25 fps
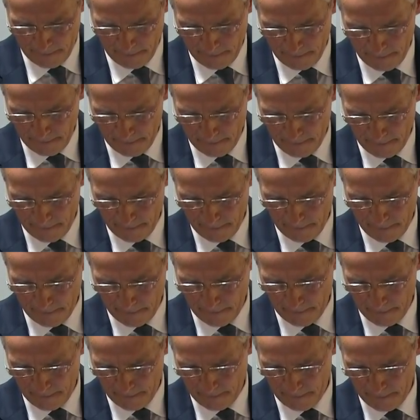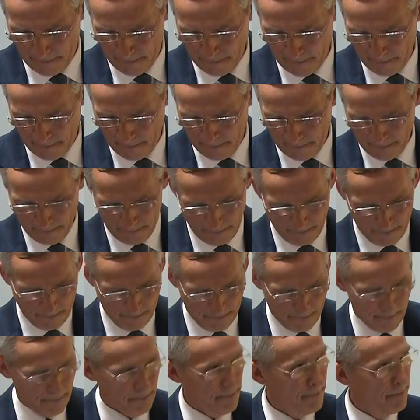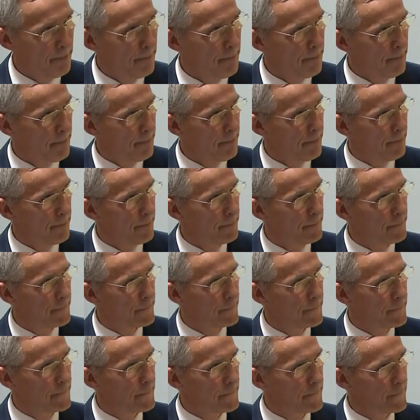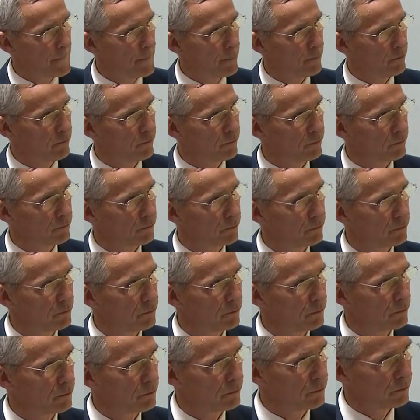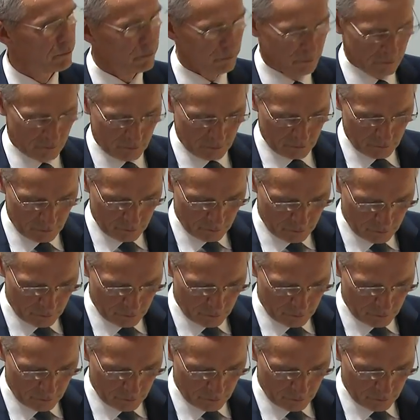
as he did to the G7 summit in Quebec? And my